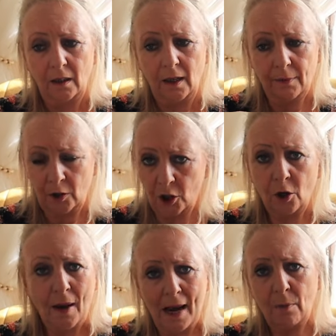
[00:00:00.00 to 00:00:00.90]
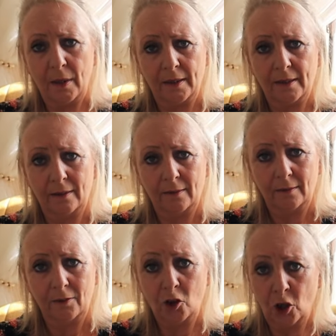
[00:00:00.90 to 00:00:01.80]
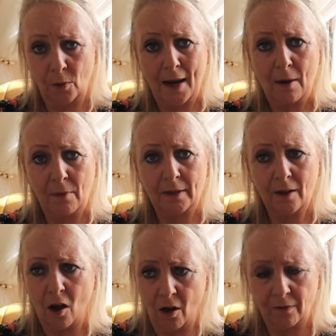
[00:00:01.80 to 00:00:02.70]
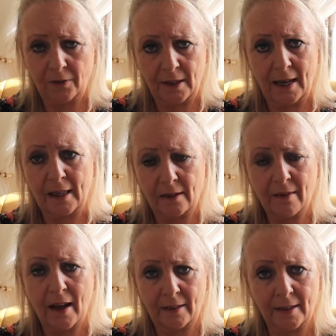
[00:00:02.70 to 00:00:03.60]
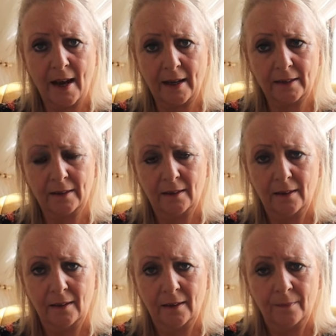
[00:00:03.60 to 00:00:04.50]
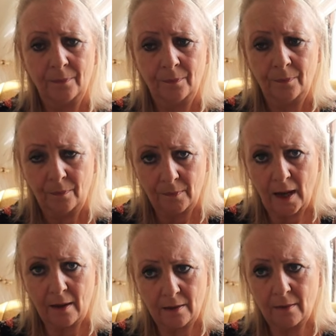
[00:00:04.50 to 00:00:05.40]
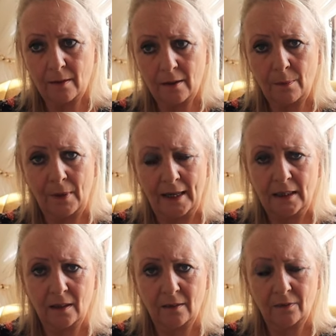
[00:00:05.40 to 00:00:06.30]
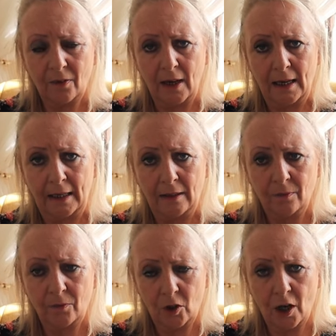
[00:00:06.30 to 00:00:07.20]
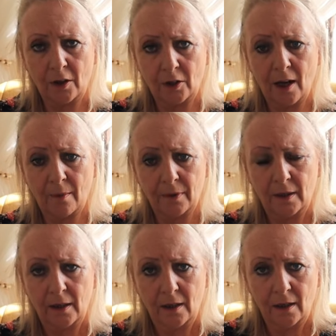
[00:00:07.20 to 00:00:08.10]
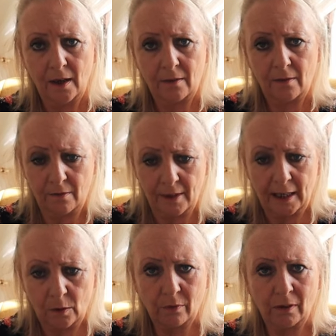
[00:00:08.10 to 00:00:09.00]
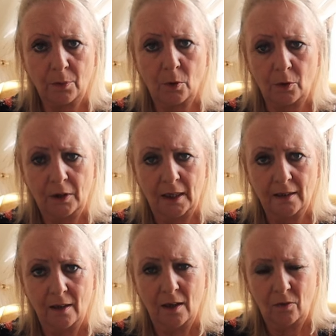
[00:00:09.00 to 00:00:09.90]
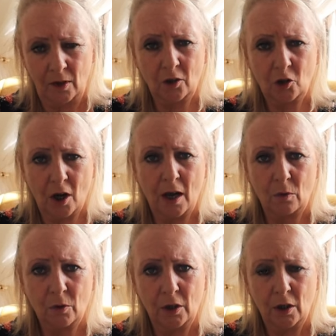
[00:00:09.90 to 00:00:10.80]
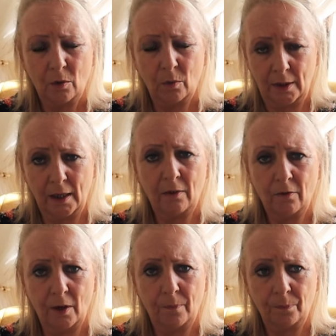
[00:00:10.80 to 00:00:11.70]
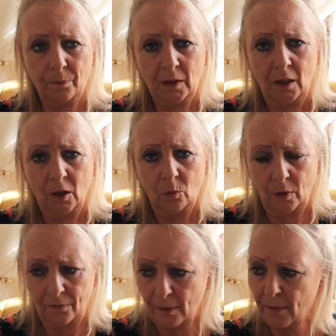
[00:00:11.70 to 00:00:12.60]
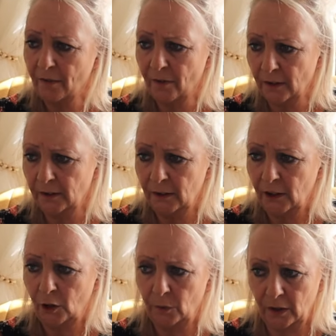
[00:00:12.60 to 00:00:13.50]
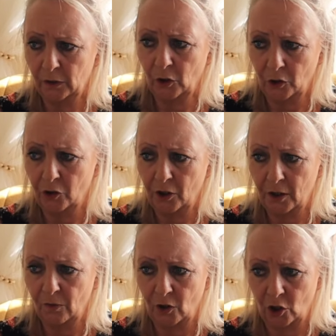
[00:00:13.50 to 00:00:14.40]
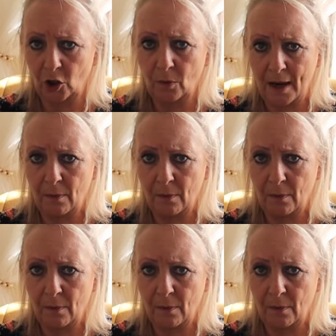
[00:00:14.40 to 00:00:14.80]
It was two hours, two hours after the end of that attack, that the police finally turned up and things were reported. This child was in a room with the mother who was unconscious for two